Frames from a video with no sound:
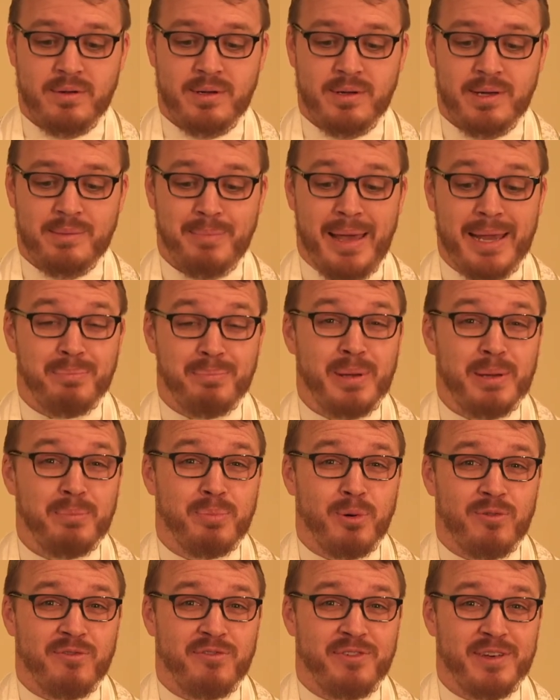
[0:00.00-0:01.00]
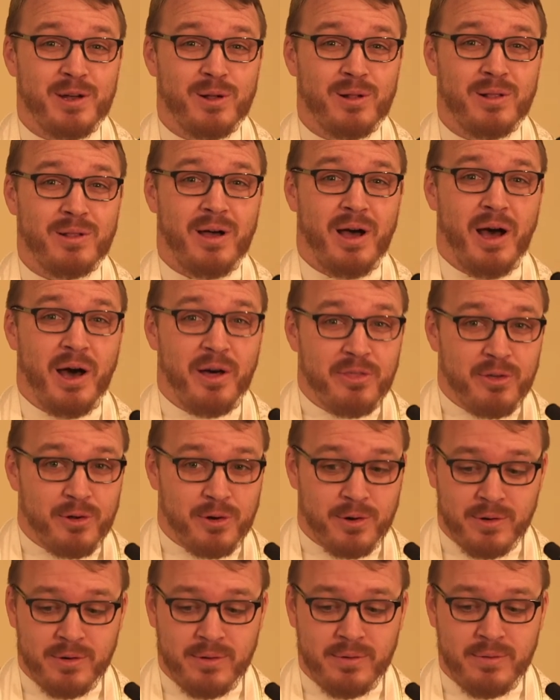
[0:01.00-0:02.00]
make people feel other,
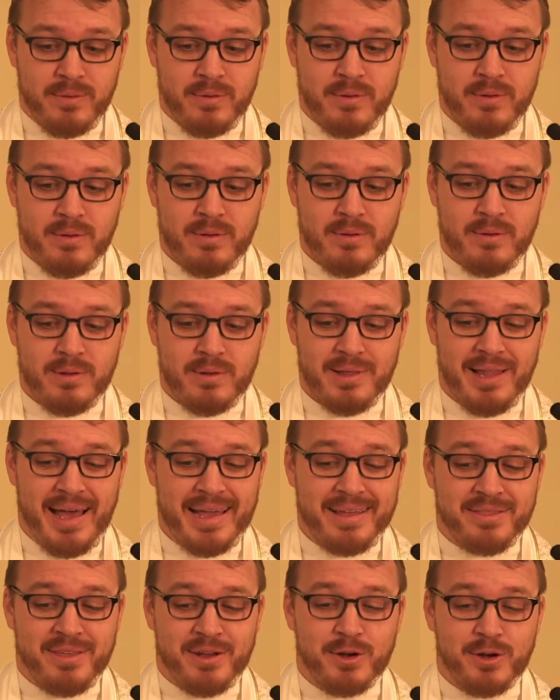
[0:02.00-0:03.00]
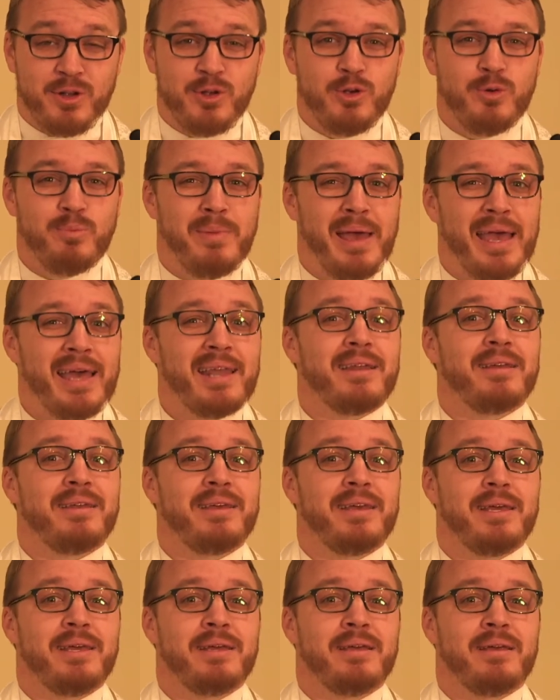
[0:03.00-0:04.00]
like their
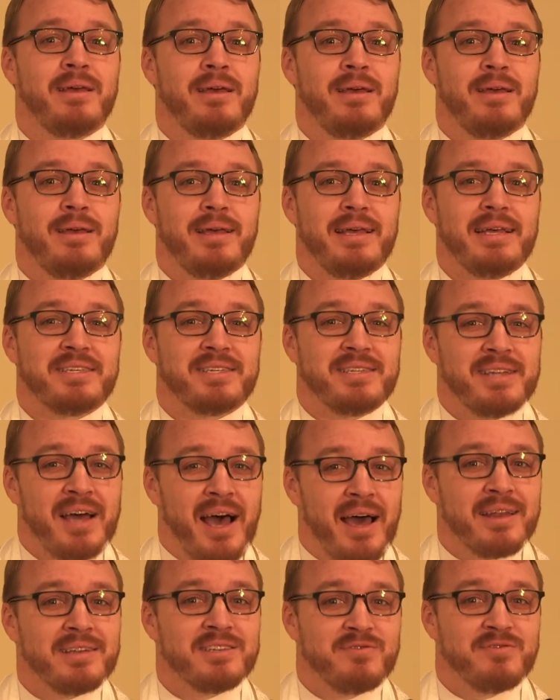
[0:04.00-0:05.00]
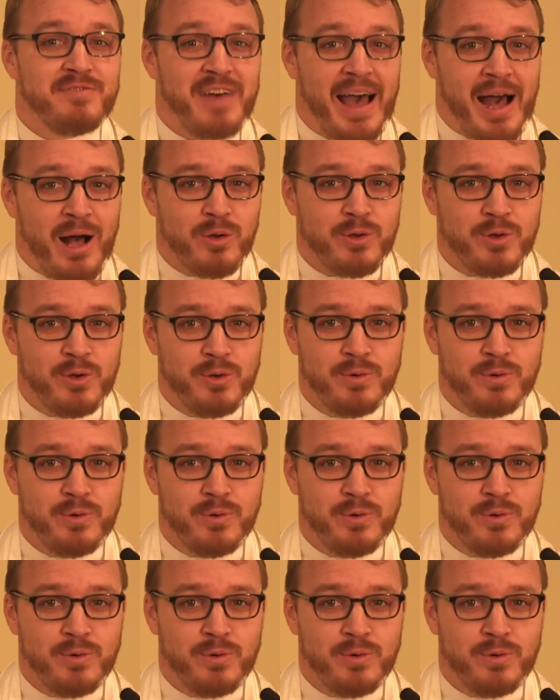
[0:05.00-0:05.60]
humanity is not as valued.